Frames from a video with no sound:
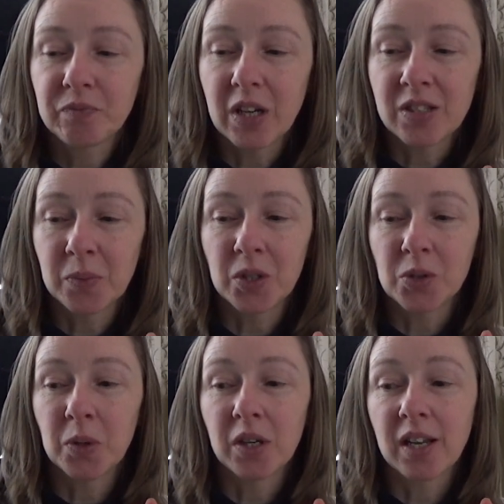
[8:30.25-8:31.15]
It's a
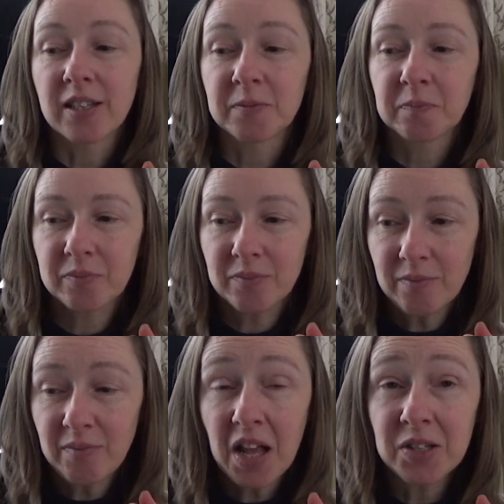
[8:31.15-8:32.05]
one-to-one class.
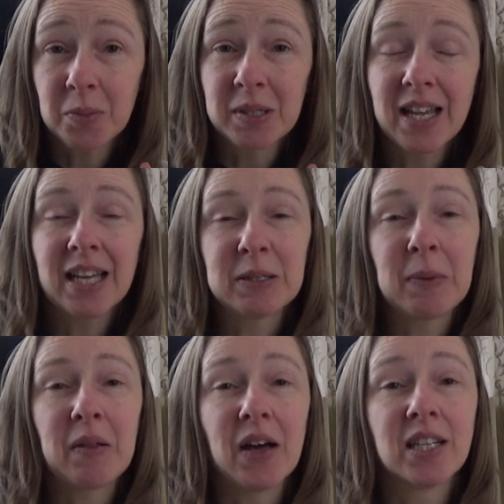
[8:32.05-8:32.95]
So I'm excited
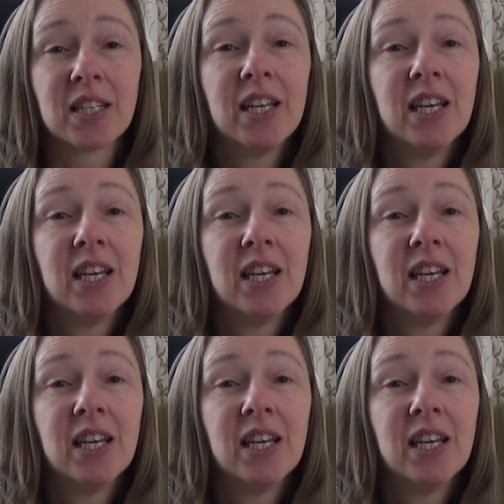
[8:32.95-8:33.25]
about that.